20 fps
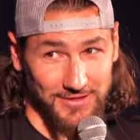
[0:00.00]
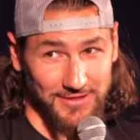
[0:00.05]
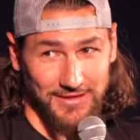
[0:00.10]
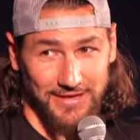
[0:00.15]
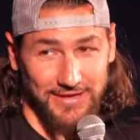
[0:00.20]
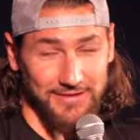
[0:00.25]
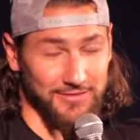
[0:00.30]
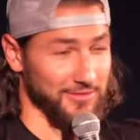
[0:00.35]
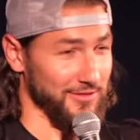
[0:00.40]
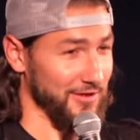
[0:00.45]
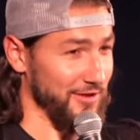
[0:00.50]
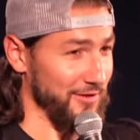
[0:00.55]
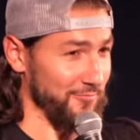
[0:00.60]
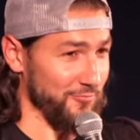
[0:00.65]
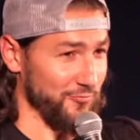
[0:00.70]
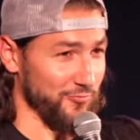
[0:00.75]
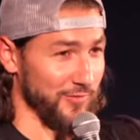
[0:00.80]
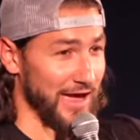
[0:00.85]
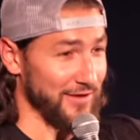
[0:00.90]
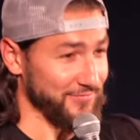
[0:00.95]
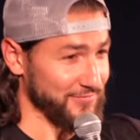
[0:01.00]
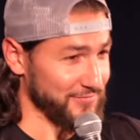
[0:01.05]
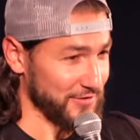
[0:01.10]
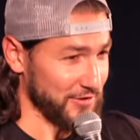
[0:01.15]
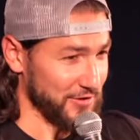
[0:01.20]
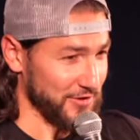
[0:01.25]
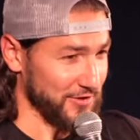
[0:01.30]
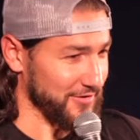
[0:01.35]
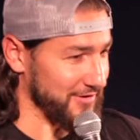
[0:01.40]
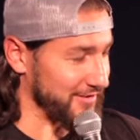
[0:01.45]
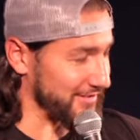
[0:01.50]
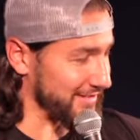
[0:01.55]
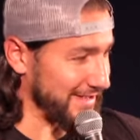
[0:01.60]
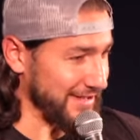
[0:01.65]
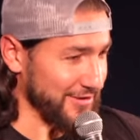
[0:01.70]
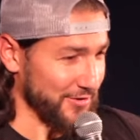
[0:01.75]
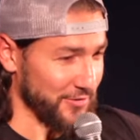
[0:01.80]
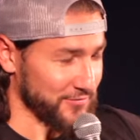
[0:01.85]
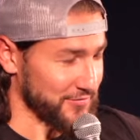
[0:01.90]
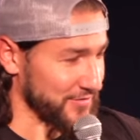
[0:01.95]
like a ref turn, a
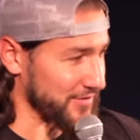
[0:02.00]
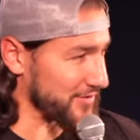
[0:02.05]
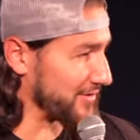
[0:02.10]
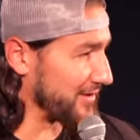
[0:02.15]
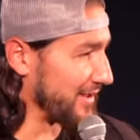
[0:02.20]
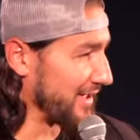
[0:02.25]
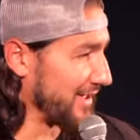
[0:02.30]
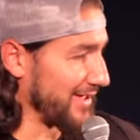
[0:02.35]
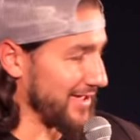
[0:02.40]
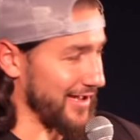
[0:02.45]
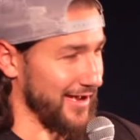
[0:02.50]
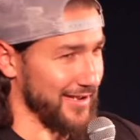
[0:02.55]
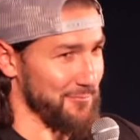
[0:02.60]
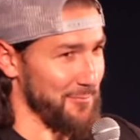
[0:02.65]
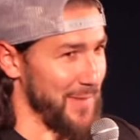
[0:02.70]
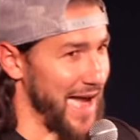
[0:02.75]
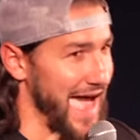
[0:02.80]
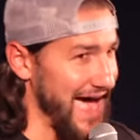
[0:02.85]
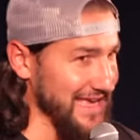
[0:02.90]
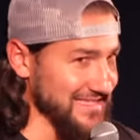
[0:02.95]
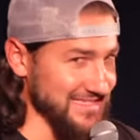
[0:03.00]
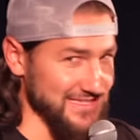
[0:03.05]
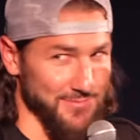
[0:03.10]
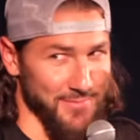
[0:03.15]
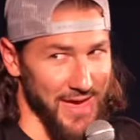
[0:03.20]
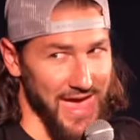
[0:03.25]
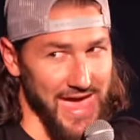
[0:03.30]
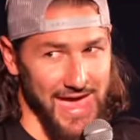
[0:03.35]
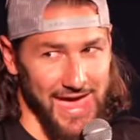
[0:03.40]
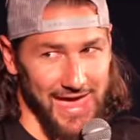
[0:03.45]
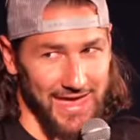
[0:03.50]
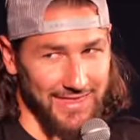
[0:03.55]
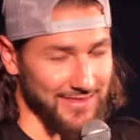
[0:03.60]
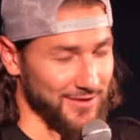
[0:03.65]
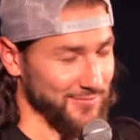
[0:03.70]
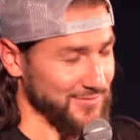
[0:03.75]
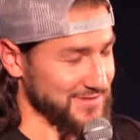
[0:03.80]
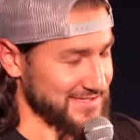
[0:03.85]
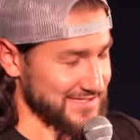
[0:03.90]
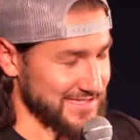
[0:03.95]
heel turn, a masked man
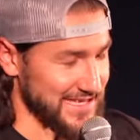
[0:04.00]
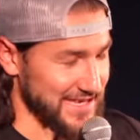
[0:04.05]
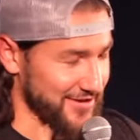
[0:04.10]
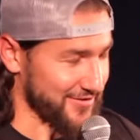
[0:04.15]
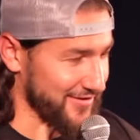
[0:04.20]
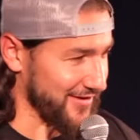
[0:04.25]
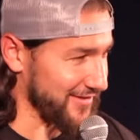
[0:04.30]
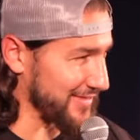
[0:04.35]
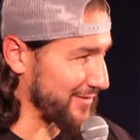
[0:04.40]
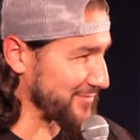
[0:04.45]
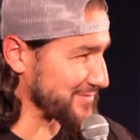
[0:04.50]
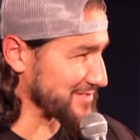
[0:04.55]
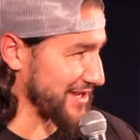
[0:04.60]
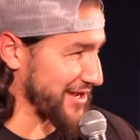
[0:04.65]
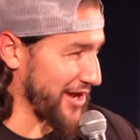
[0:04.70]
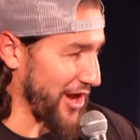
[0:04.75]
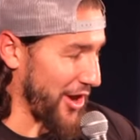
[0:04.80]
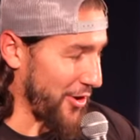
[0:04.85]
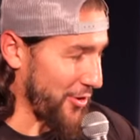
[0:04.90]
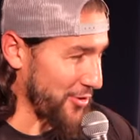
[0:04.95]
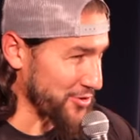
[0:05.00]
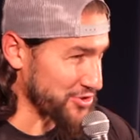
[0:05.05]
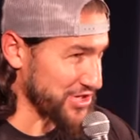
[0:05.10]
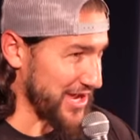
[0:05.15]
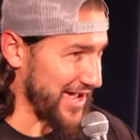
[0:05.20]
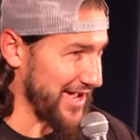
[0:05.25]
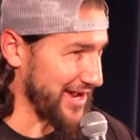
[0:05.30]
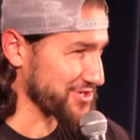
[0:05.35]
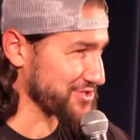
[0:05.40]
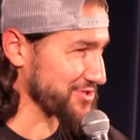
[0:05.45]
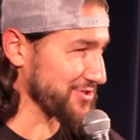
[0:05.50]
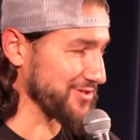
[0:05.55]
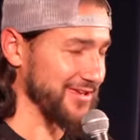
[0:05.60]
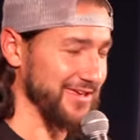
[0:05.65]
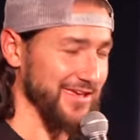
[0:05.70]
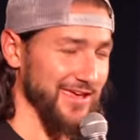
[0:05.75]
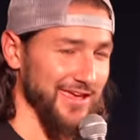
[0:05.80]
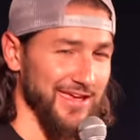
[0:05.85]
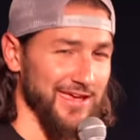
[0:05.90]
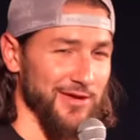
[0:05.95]
that was secret, that was a coach,
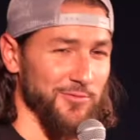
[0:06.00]
actually.